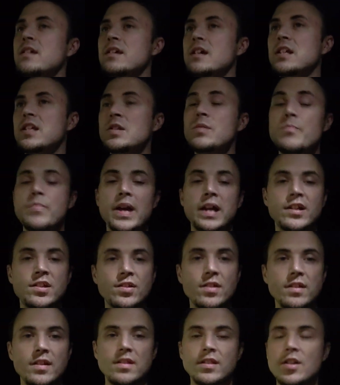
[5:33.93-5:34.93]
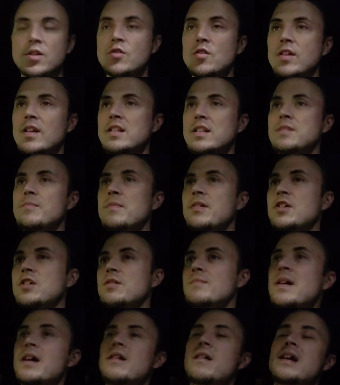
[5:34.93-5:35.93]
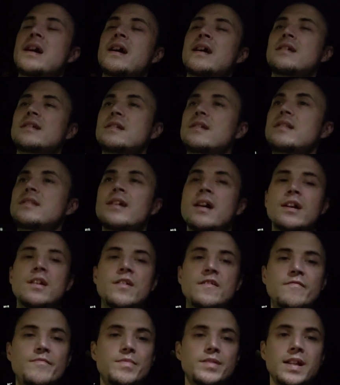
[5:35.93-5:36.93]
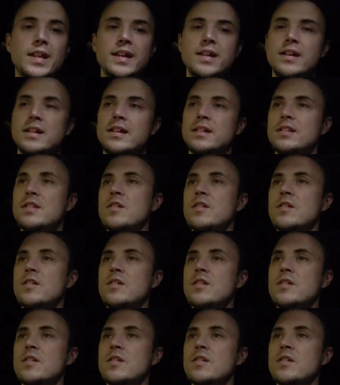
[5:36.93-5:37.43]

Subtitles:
especially the transmission mount has a ton of play in it.